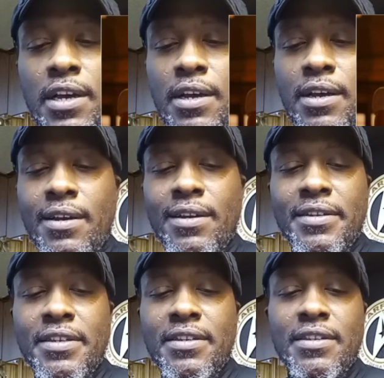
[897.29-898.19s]

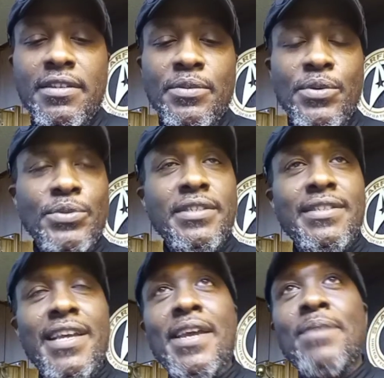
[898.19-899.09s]
what was
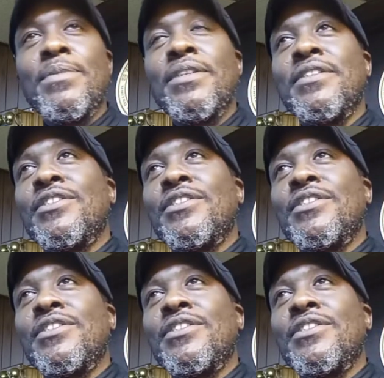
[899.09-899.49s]
his name?